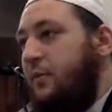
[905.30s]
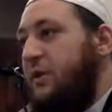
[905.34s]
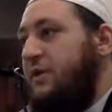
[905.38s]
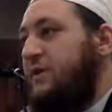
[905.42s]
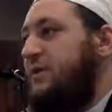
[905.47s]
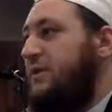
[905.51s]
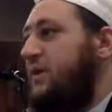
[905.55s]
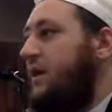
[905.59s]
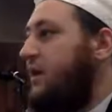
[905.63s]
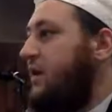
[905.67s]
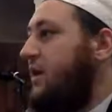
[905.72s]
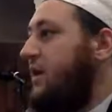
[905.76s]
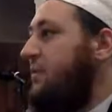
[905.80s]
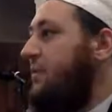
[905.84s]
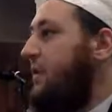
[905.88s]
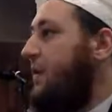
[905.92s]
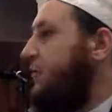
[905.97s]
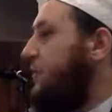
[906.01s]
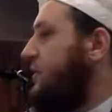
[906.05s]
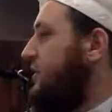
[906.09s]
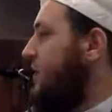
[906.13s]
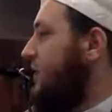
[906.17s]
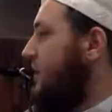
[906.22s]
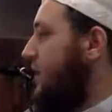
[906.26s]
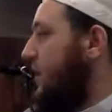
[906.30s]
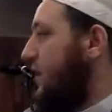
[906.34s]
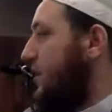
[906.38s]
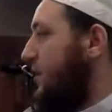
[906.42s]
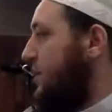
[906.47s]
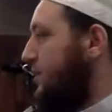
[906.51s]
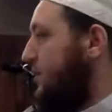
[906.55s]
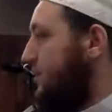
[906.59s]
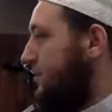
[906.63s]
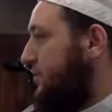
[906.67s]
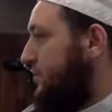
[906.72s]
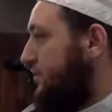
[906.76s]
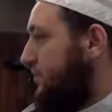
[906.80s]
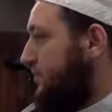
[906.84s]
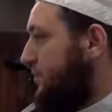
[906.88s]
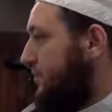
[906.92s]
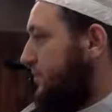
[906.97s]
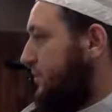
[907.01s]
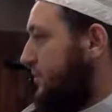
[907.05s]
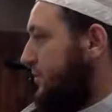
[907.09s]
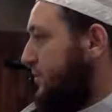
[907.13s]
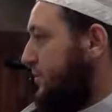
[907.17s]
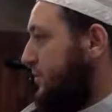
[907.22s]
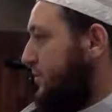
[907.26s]
What's Ar-Rahman? What's Ar-Rahim?
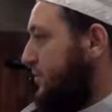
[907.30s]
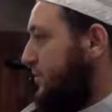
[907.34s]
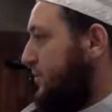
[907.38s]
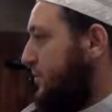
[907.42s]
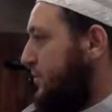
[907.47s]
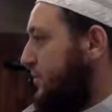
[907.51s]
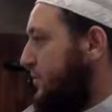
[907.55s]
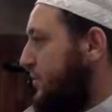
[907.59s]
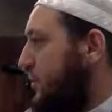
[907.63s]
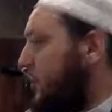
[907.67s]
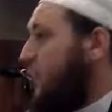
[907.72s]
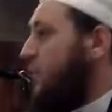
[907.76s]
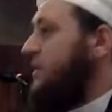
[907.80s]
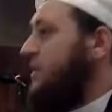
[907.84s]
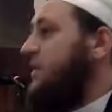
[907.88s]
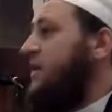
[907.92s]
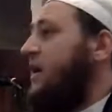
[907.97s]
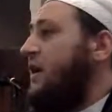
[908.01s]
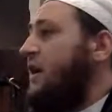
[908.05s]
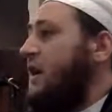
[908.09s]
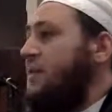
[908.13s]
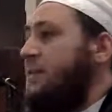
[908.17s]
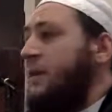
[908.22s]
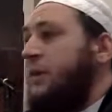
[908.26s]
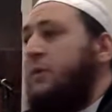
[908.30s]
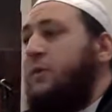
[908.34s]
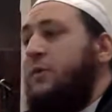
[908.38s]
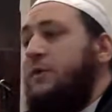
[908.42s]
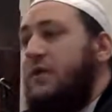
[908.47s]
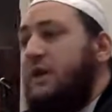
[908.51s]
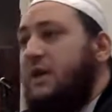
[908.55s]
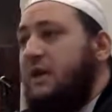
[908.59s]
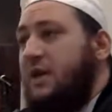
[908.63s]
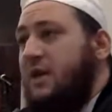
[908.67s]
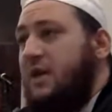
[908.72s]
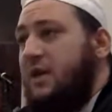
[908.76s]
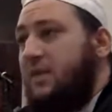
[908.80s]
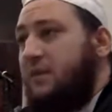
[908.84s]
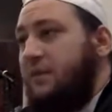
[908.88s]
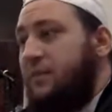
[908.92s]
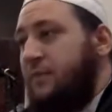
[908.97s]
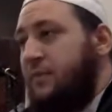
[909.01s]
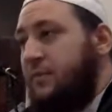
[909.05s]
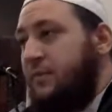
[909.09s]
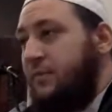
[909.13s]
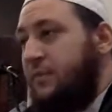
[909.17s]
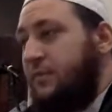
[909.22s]
Who is Ar-Rahman? Who is Ar-Rahim?